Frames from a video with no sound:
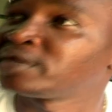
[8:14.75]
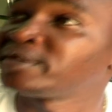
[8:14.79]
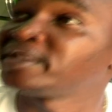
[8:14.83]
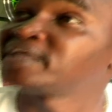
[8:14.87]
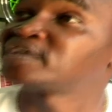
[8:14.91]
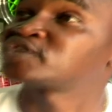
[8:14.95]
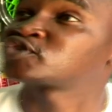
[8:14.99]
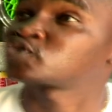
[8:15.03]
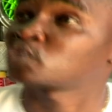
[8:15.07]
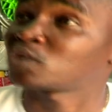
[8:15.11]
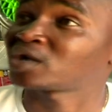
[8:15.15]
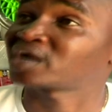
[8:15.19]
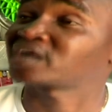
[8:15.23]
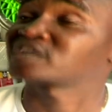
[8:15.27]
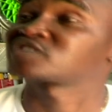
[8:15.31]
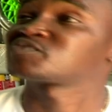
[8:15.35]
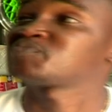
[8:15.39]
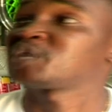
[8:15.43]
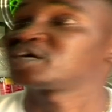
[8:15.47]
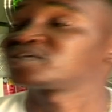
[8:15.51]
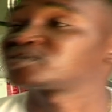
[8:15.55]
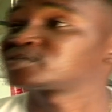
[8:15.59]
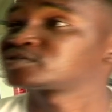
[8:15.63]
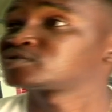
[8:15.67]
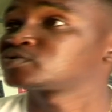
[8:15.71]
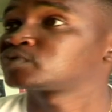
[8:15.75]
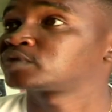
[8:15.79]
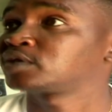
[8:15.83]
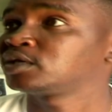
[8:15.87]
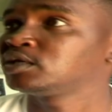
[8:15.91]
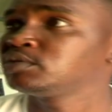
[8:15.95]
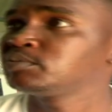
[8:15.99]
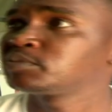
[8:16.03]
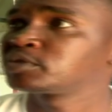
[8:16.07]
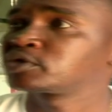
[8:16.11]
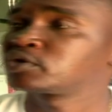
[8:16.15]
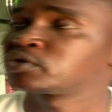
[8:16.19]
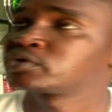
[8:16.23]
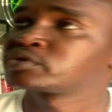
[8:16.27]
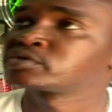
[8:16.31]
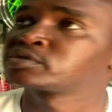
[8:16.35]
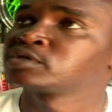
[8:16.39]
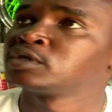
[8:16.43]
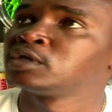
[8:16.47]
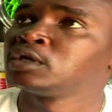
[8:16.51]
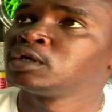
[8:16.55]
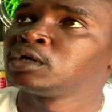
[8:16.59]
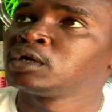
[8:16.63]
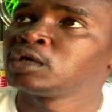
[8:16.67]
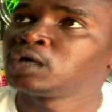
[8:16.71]
network as much as you can,
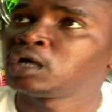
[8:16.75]
because